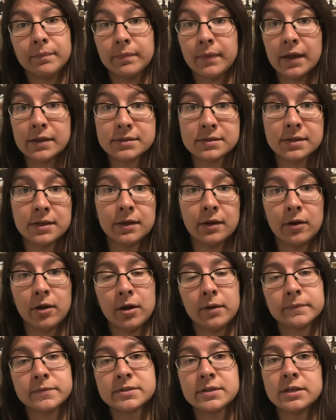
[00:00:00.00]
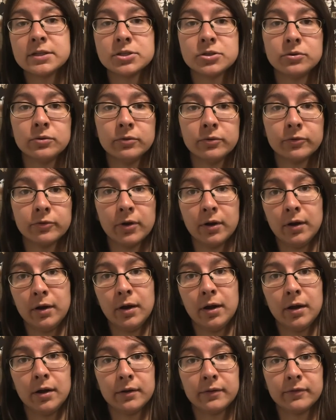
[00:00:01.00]
that's it. Stay tuned
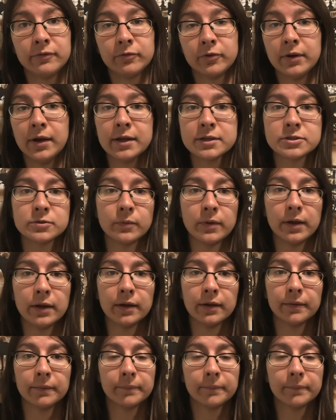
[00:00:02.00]
for next week.